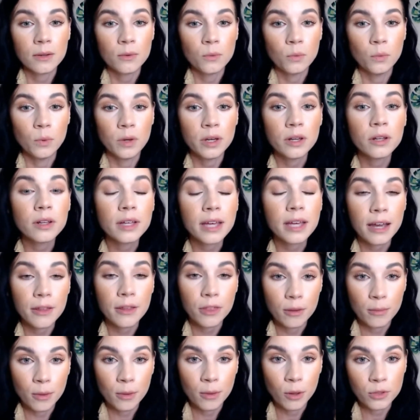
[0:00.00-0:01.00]
will get
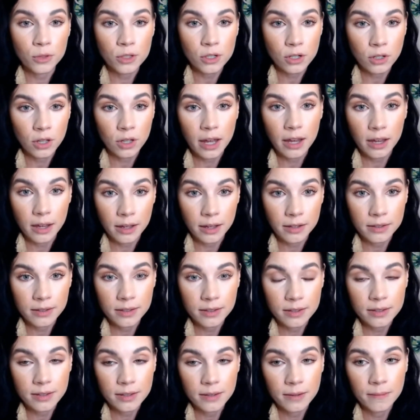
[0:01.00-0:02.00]
the most
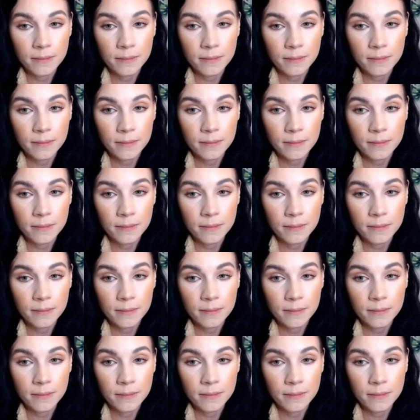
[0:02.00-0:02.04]
clients